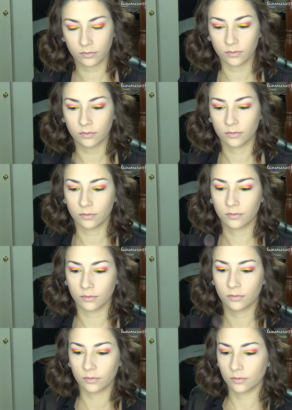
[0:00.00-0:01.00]

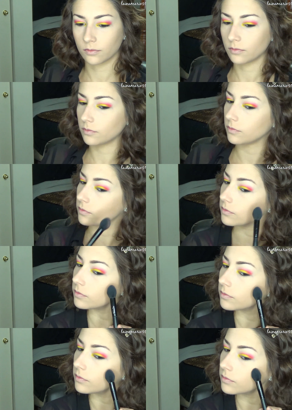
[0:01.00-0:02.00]

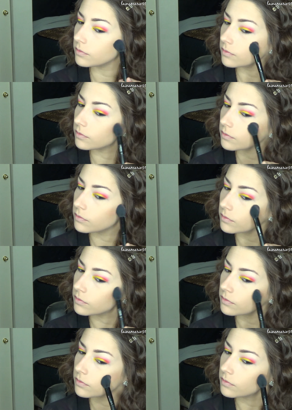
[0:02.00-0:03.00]

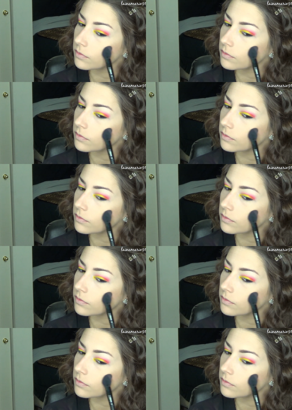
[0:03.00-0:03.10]
[no speech]